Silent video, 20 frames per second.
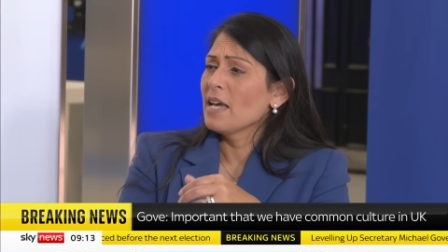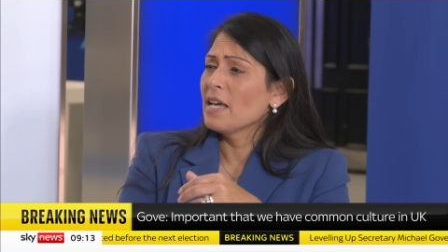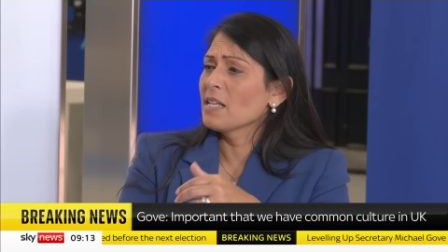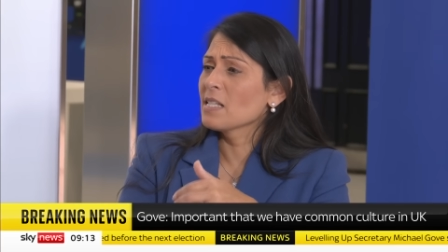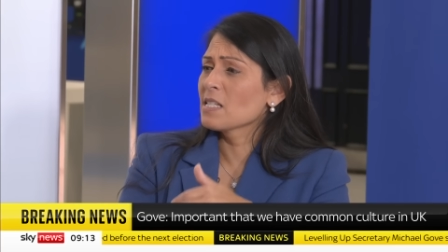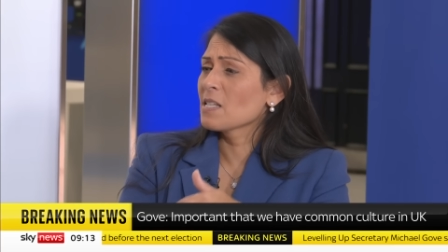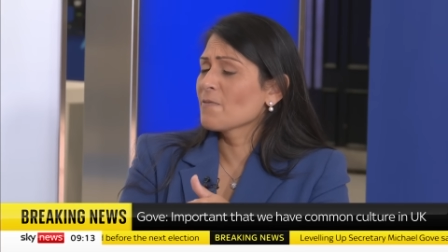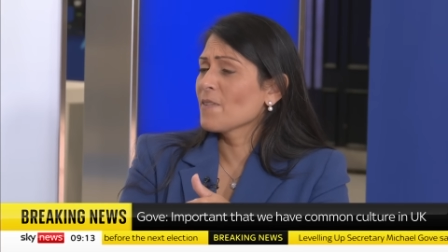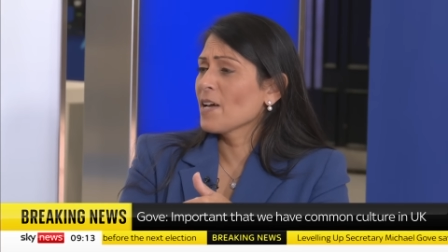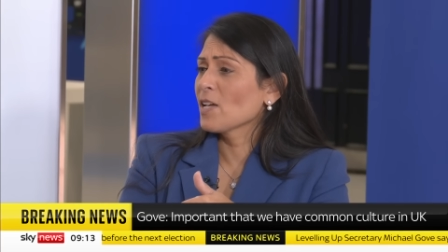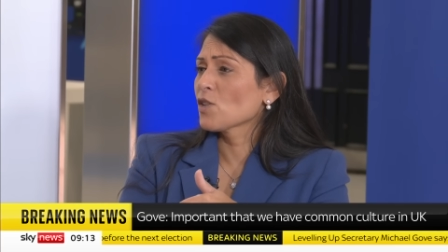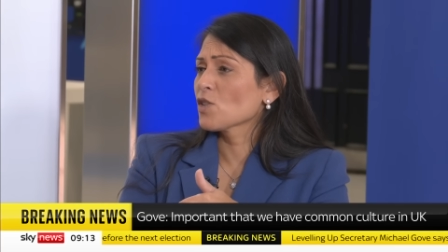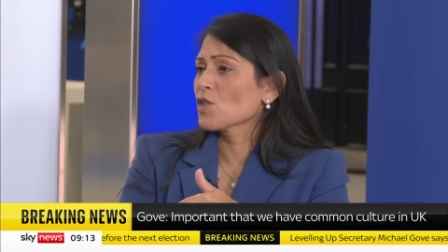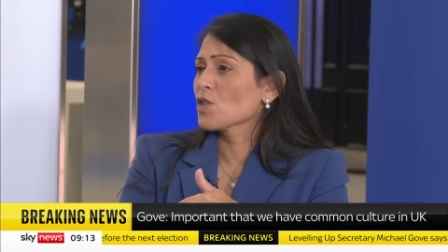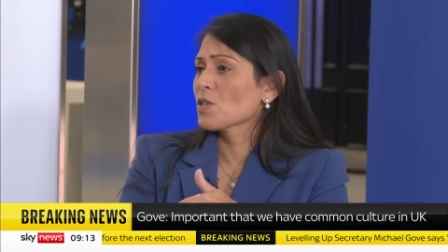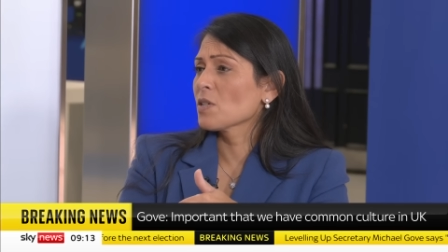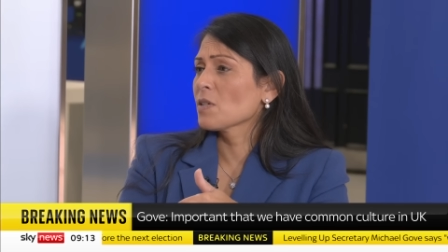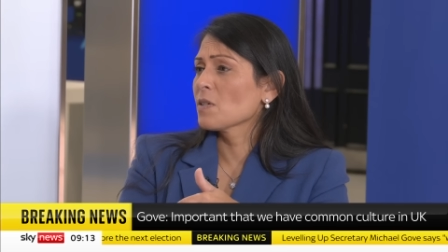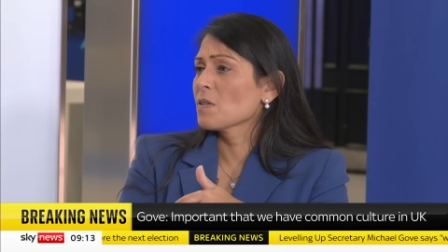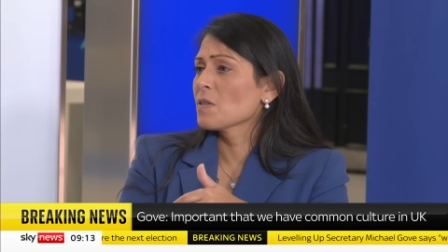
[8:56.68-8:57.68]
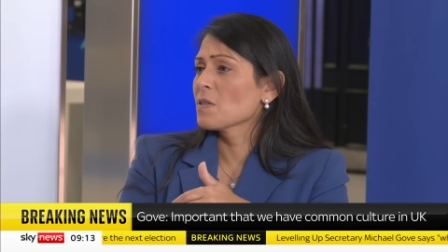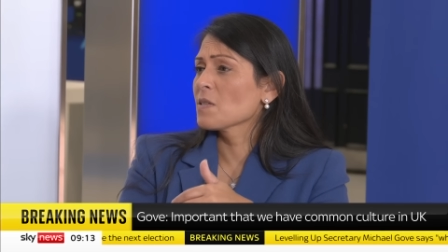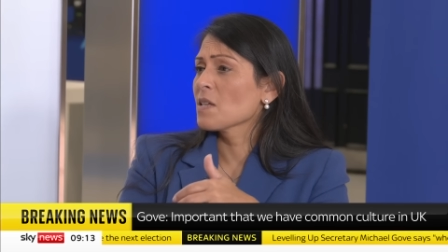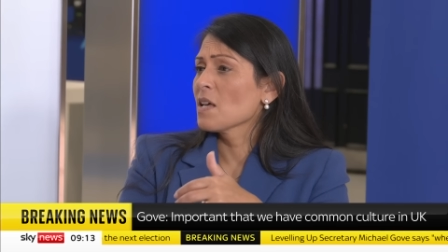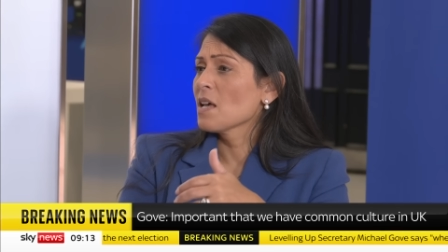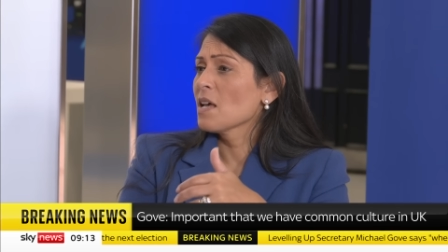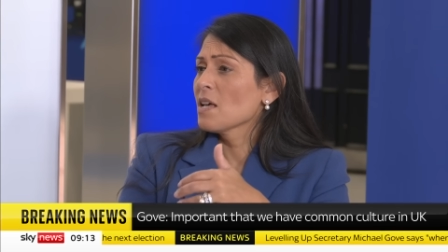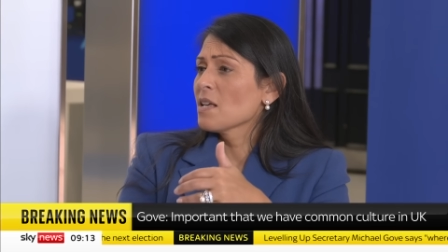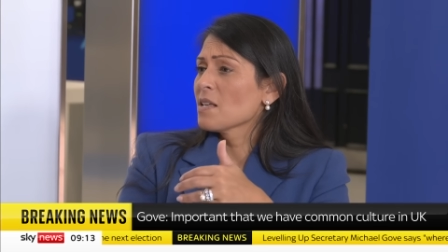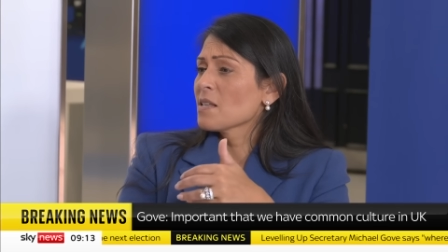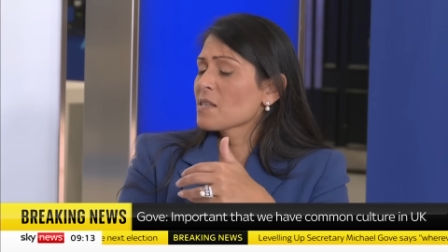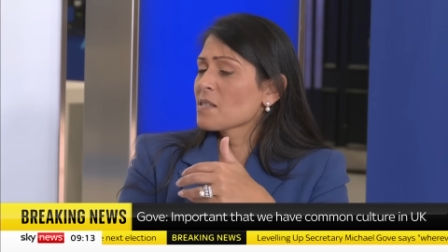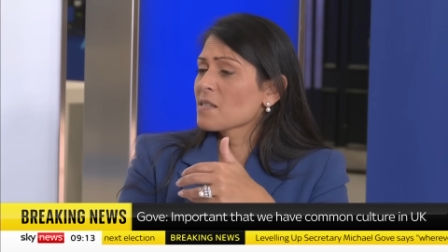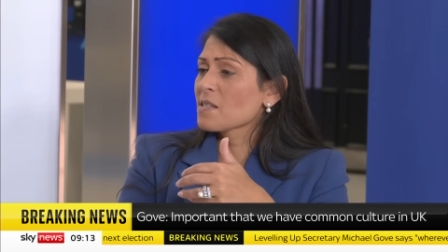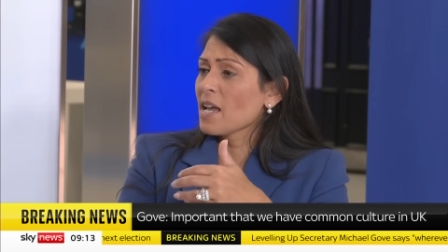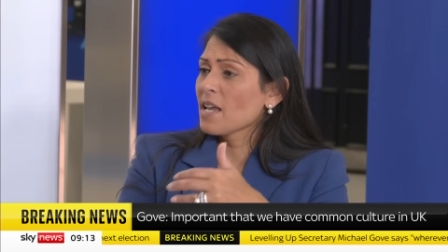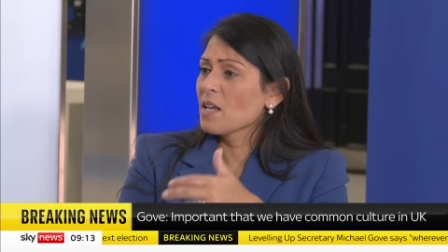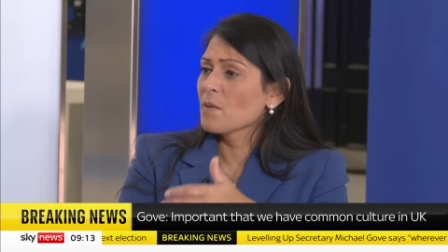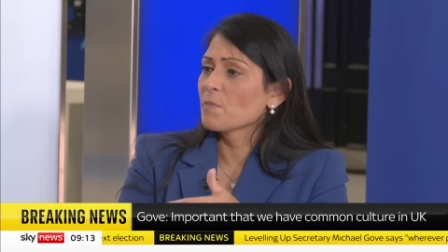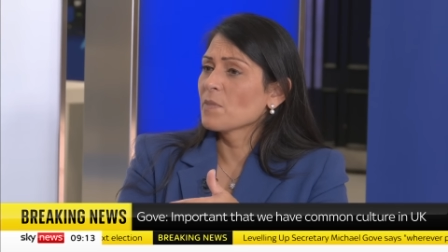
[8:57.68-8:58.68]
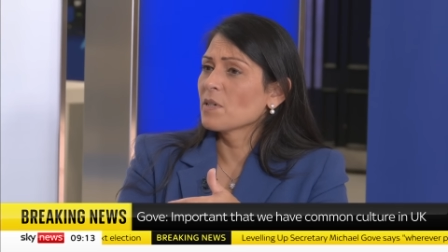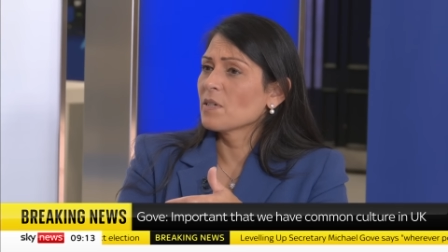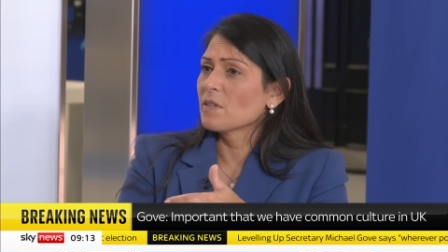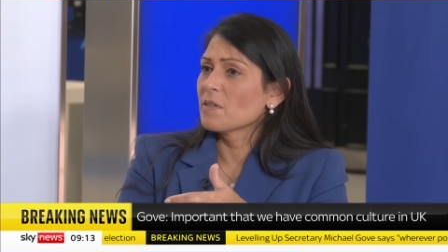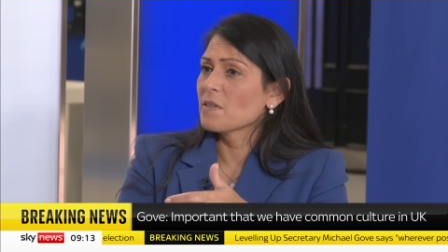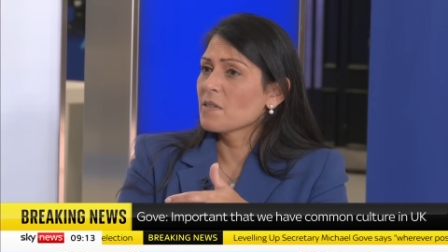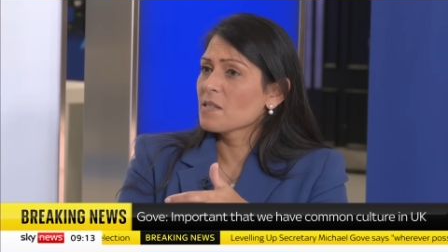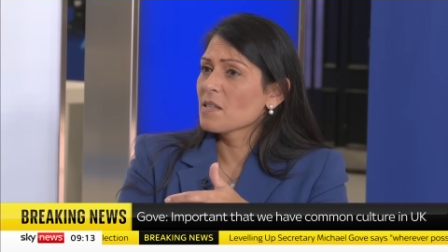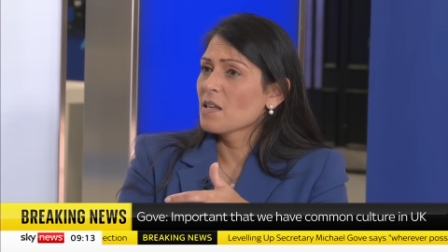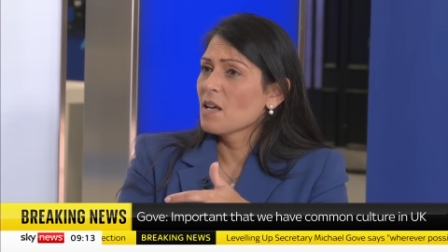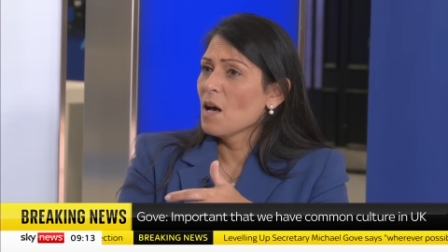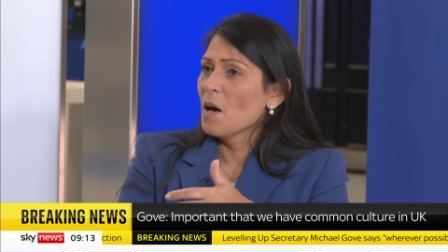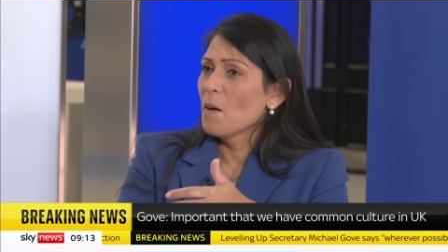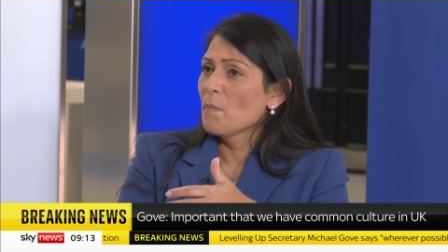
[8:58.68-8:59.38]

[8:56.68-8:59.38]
interventions, statements,